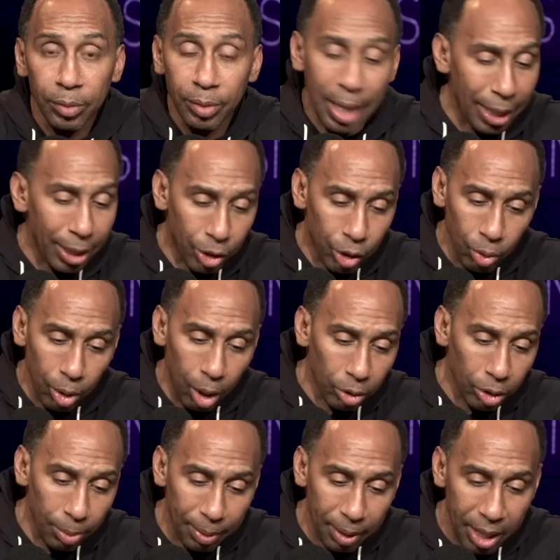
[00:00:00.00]
Now, the dude
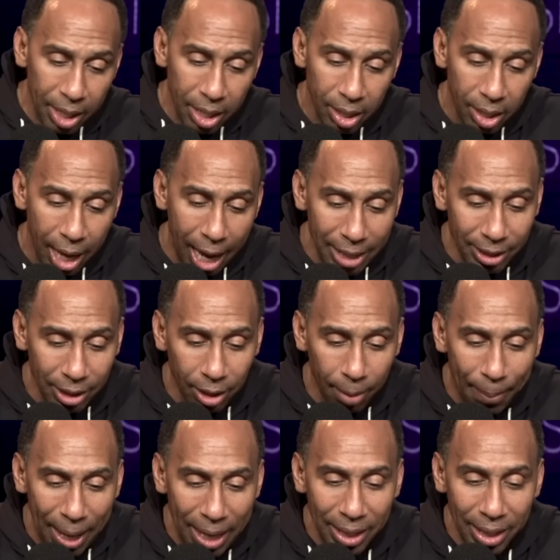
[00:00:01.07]
ultimately, as the
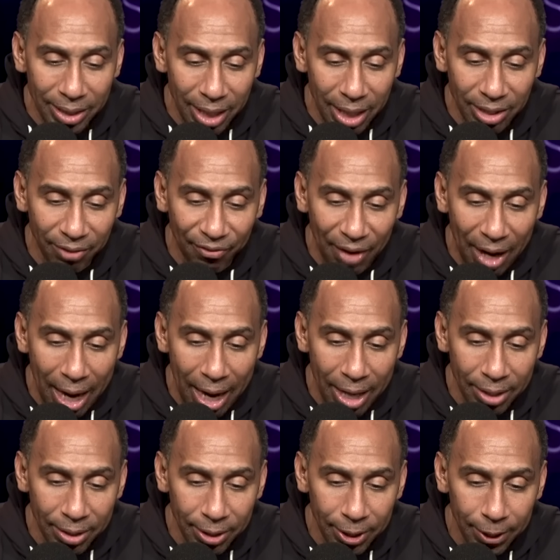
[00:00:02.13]
debate intensified,